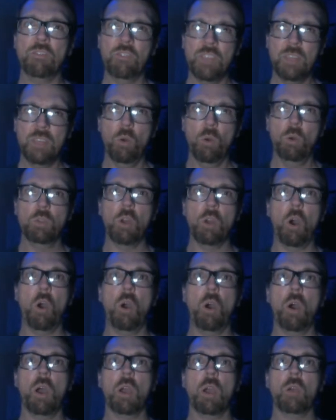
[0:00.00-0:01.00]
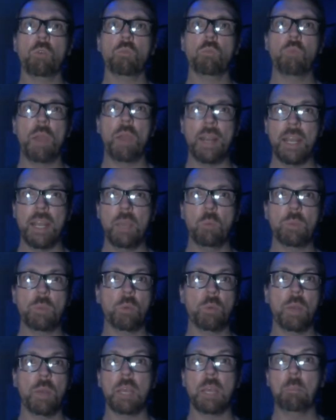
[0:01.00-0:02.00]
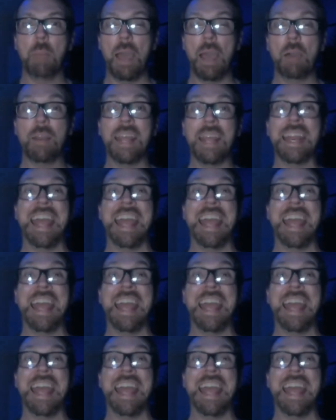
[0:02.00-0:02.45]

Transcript: field are writing, what they're writing about,